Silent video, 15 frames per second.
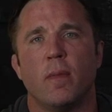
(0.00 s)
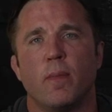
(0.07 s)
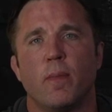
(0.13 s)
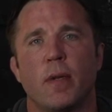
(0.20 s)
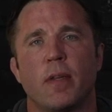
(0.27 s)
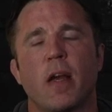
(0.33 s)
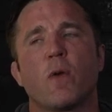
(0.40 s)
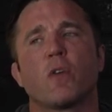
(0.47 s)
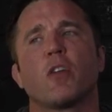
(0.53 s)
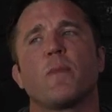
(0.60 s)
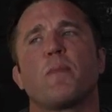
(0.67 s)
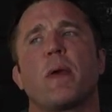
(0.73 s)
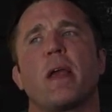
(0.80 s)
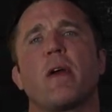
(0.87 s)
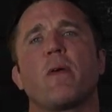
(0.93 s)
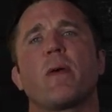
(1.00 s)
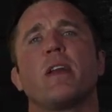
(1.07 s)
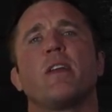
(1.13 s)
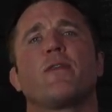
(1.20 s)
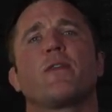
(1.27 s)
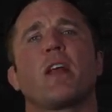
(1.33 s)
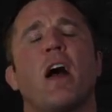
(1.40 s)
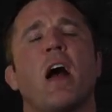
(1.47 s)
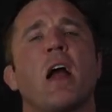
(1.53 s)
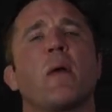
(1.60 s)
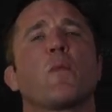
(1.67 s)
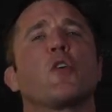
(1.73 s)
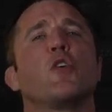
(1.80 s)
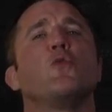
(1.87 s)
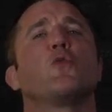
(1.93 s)
But there was a period of time
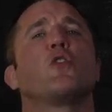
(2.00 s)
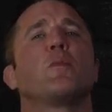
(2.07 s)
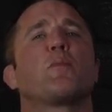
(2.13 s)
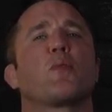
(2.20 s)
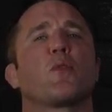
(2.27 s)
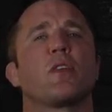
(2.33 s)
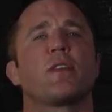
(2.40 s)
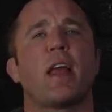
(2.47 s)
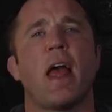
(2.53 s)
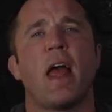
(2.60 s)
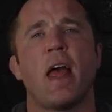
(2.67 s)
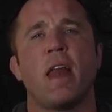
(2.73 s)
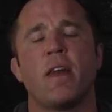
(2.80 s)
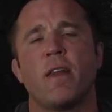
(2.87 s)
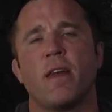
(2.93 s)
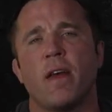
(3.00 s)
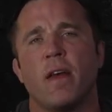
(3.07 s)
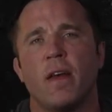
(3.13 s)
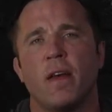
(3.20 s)
where you could pretend